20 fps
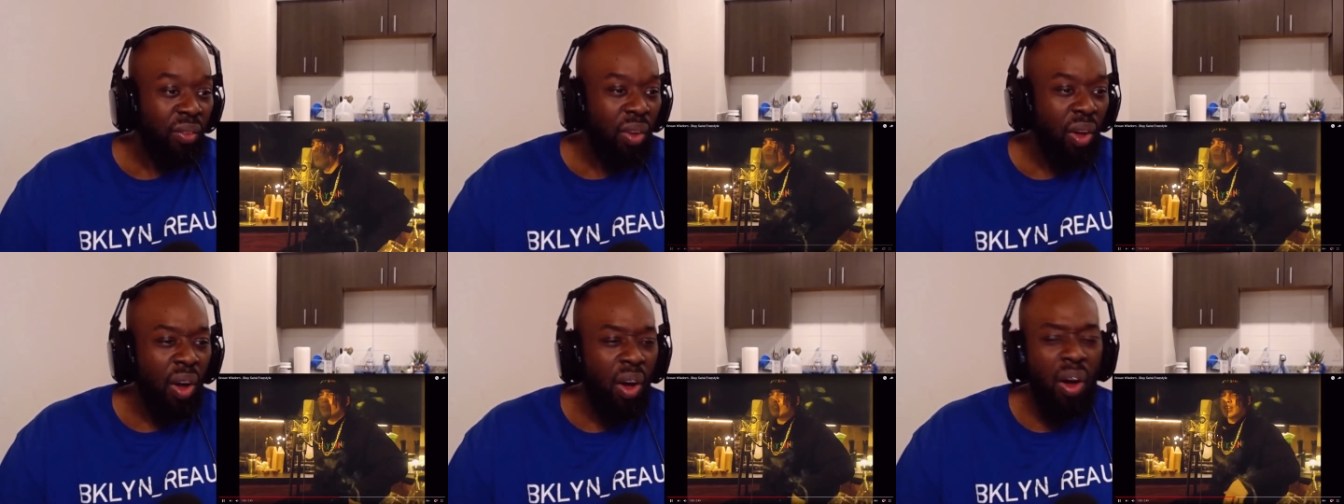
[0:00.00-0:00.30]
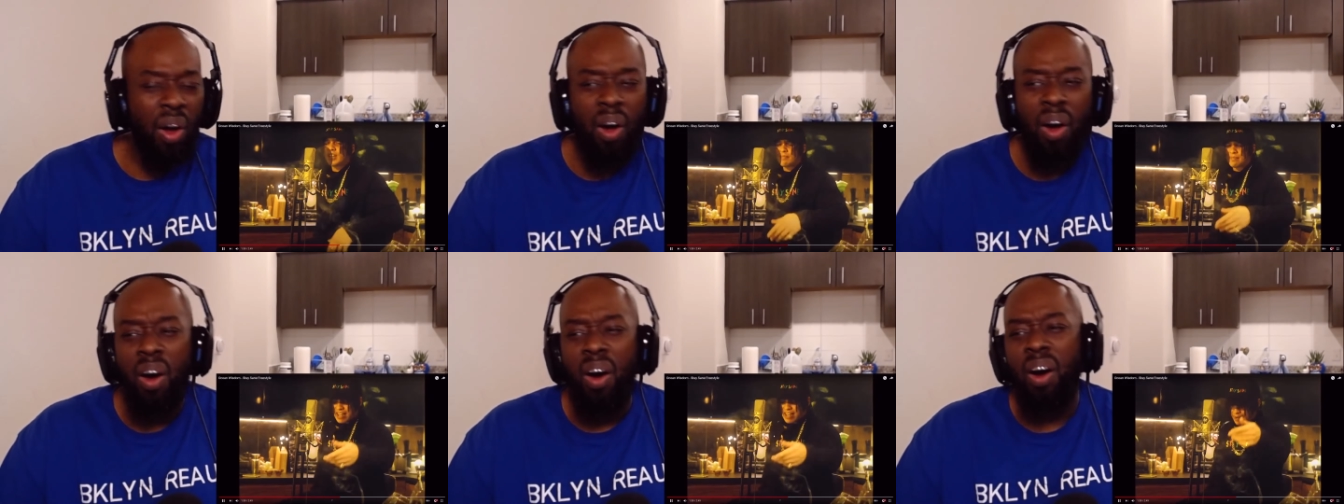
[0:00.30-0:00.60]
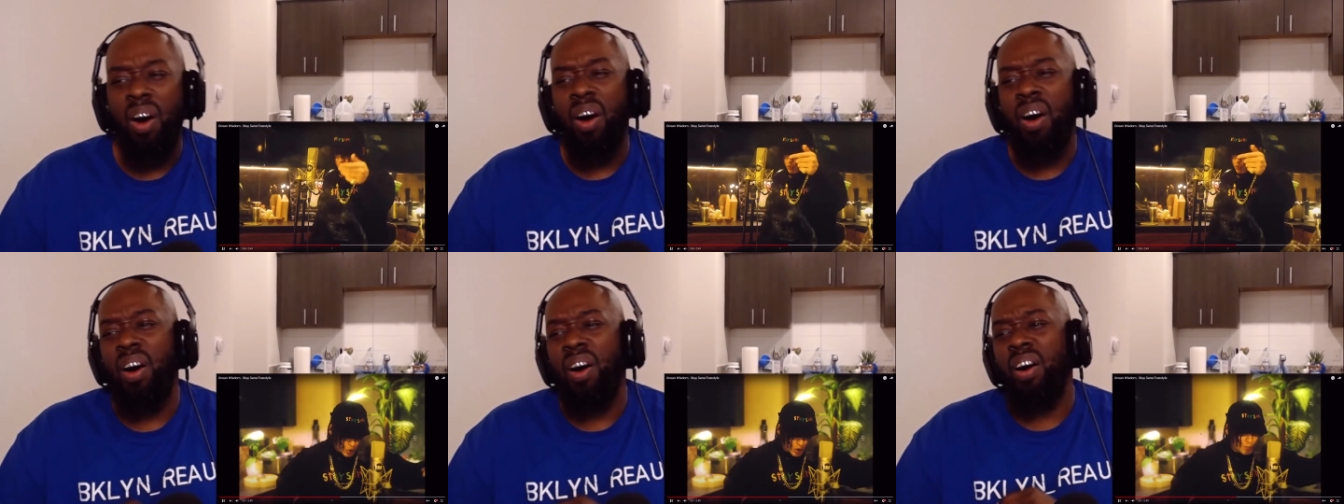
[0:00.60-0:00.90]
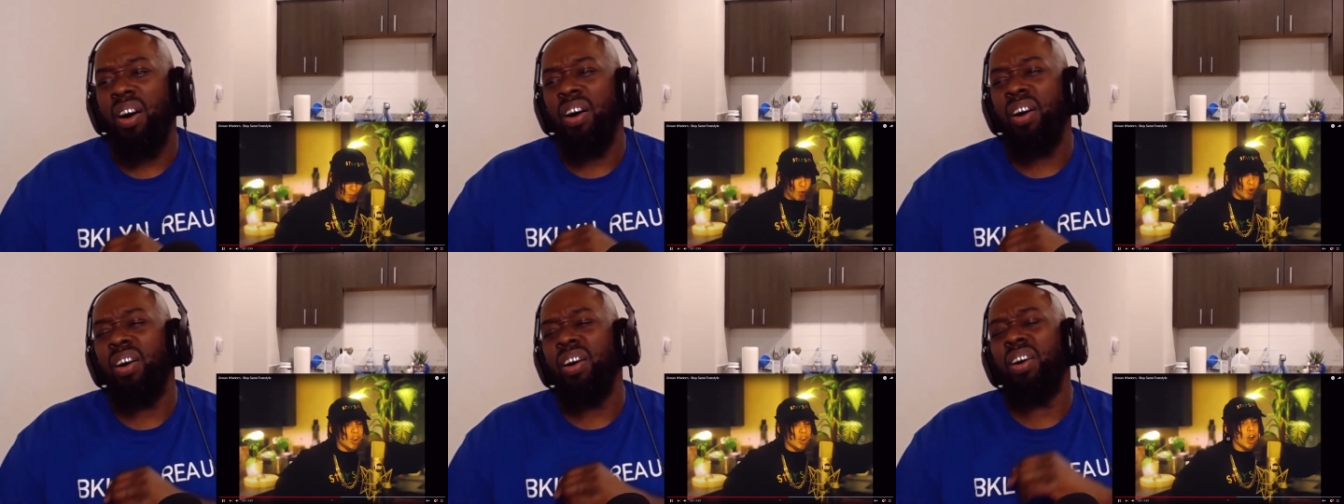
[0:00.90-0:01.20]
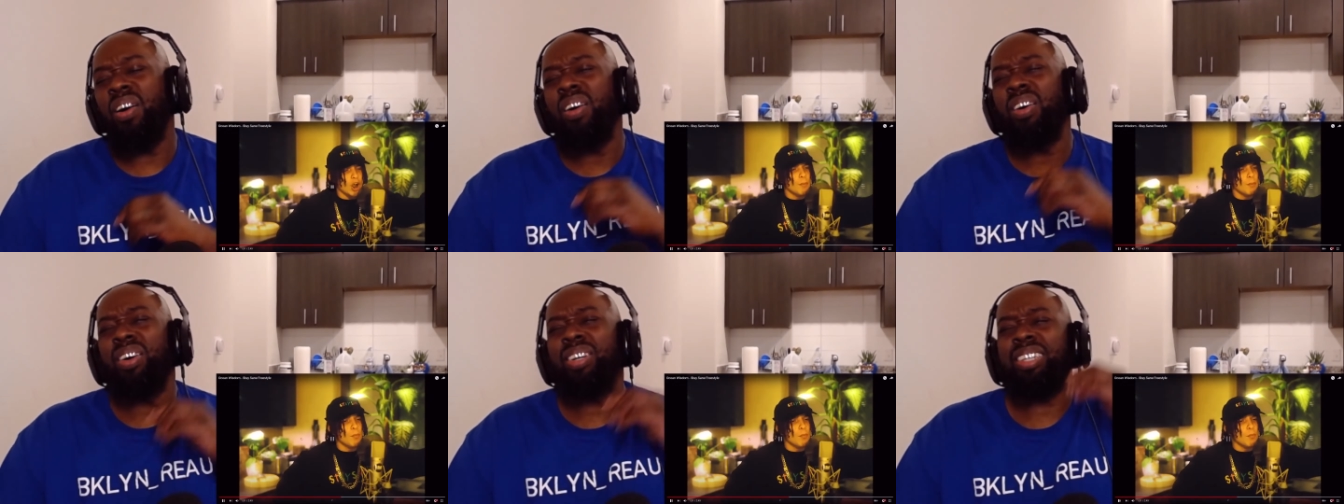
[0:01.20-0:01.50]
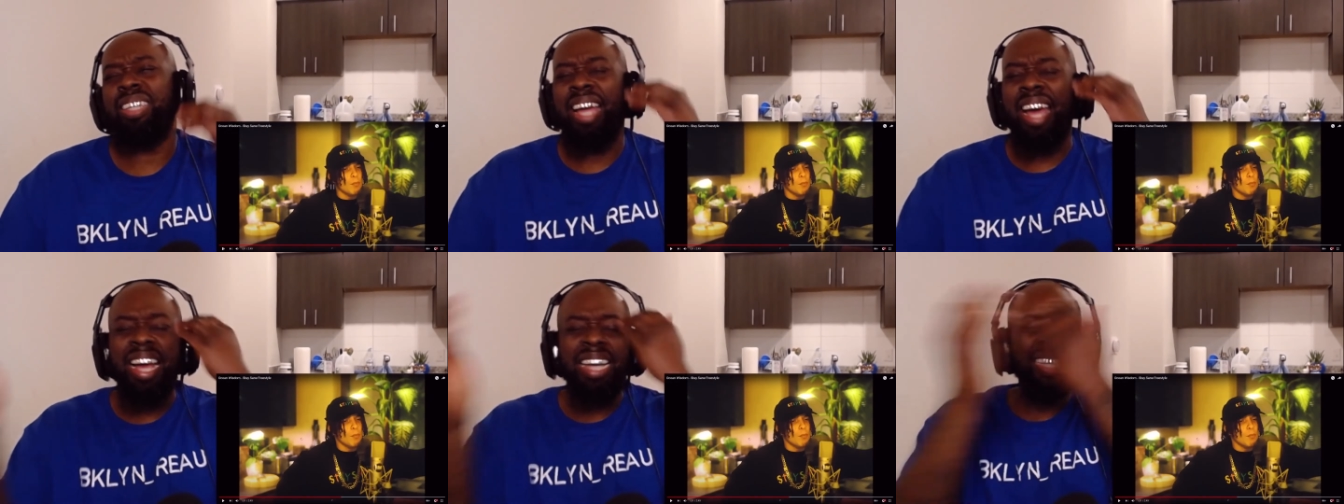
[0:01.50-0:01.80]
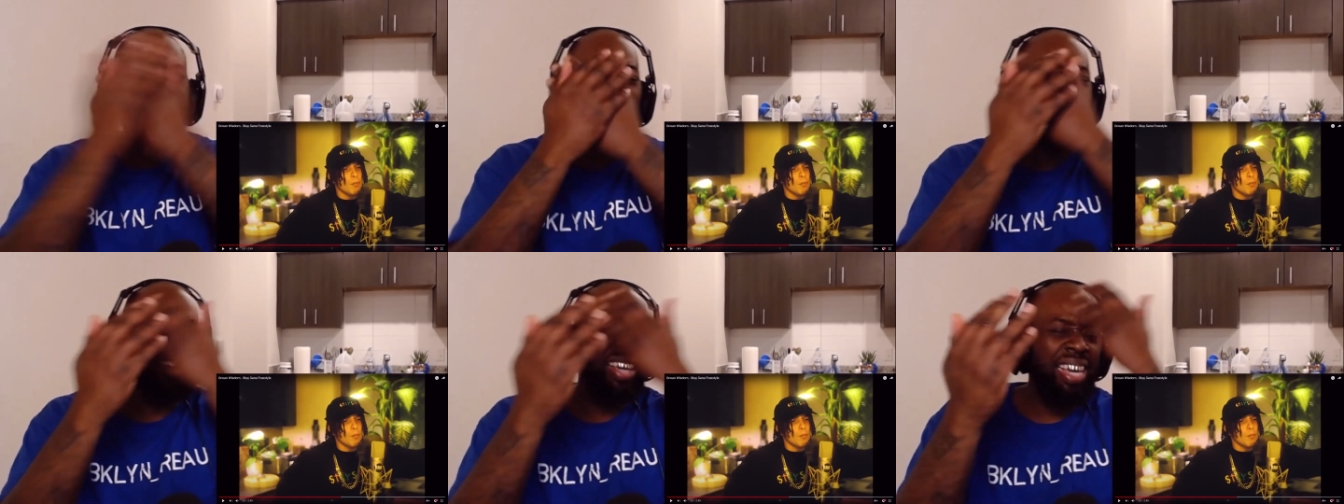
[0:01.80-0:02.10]
Oh,
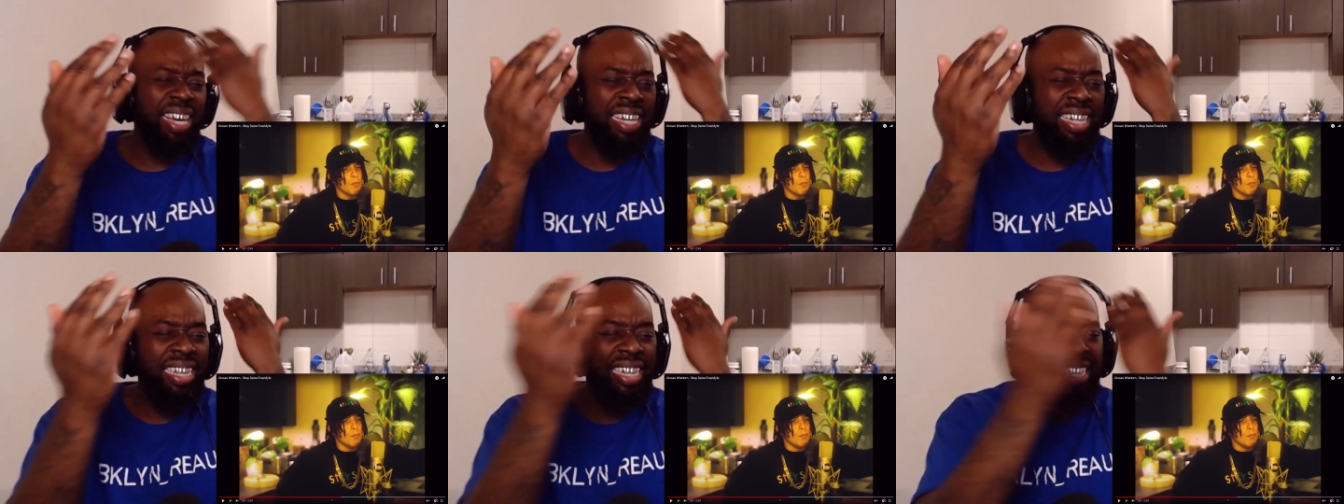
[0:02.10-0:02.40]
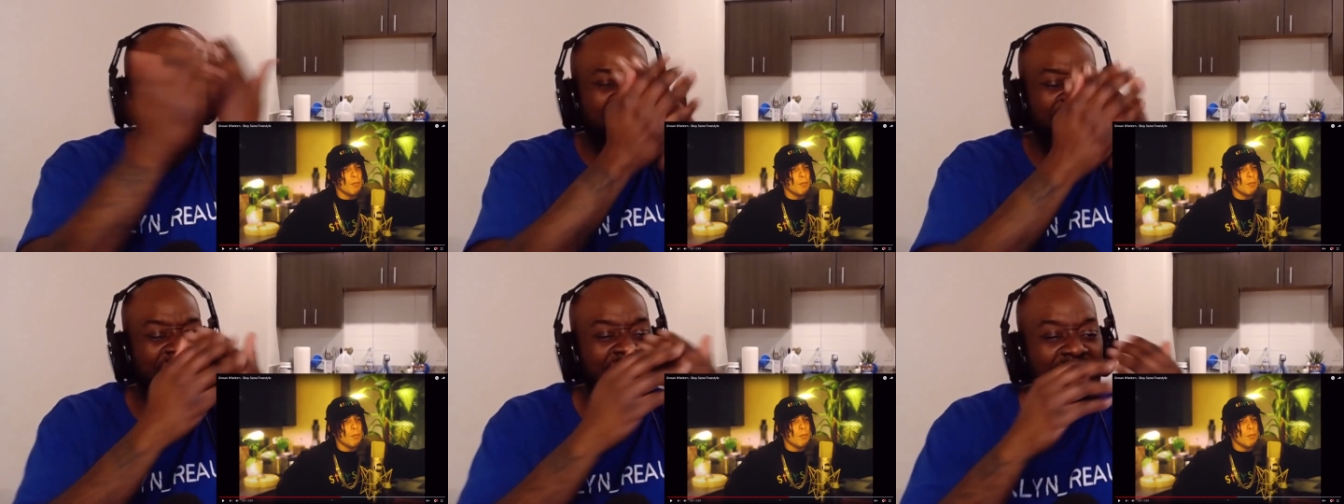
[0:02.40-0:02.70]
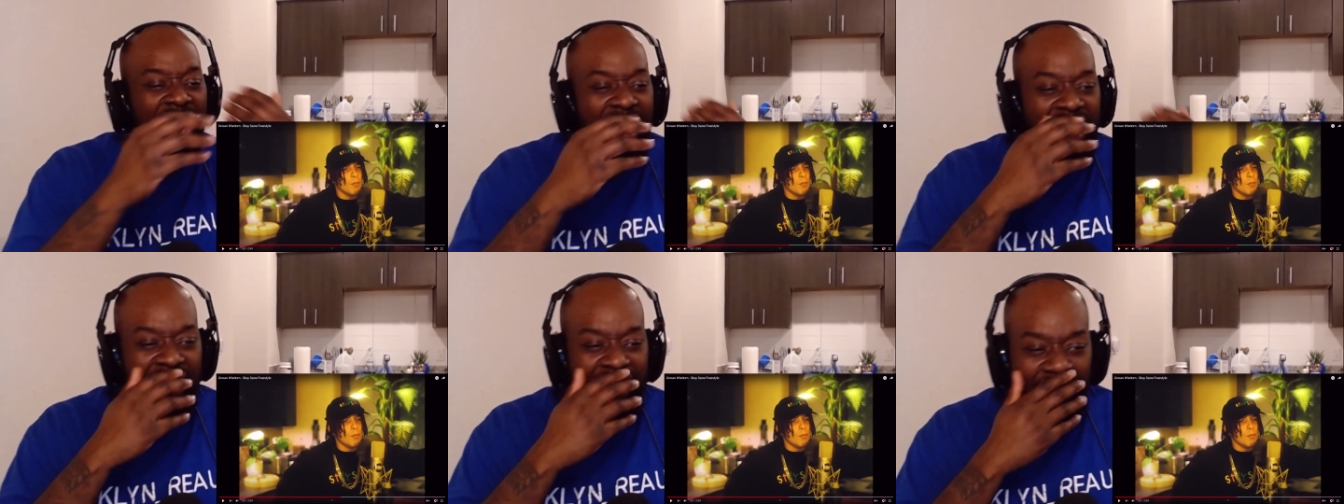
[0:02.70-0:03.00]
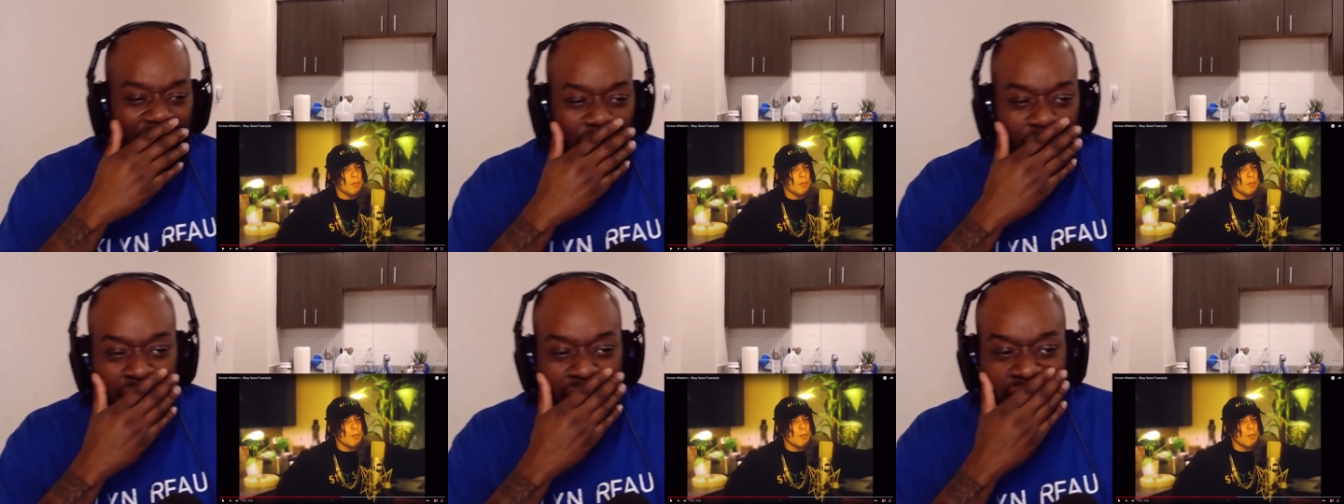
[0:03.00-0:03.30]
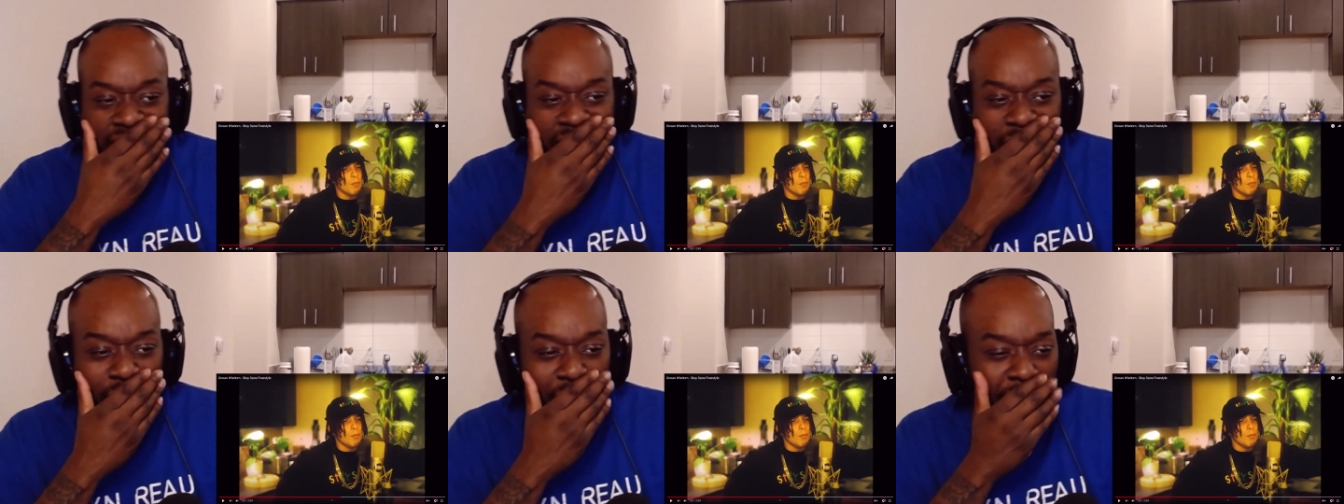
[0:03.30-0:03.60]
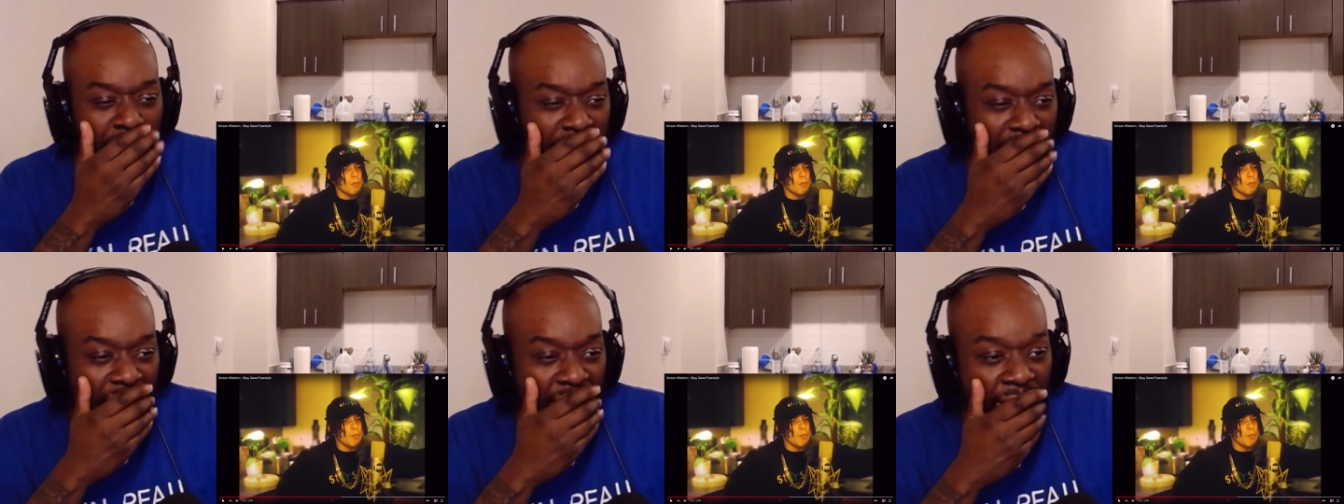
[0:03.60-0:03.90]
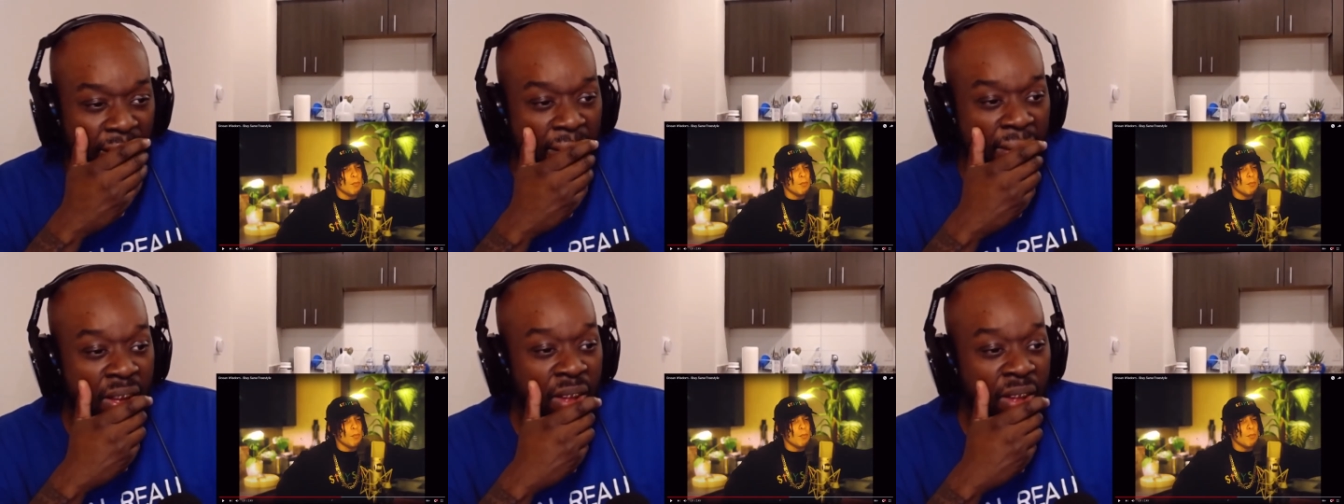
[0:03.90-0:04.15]
that's what he said. You see, I was trying to.